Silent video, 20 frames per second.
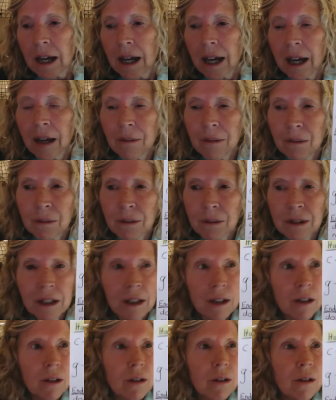I would really
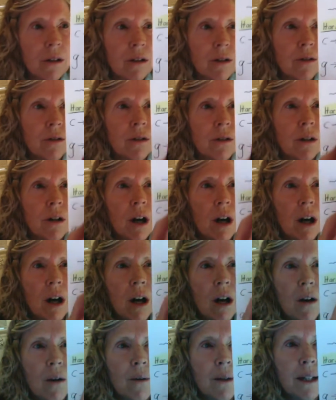encourage you to
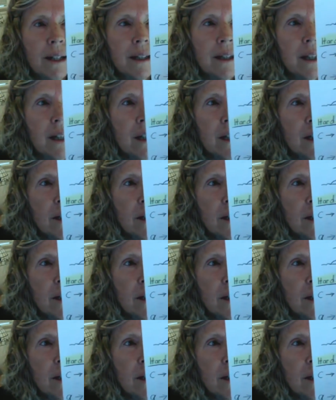always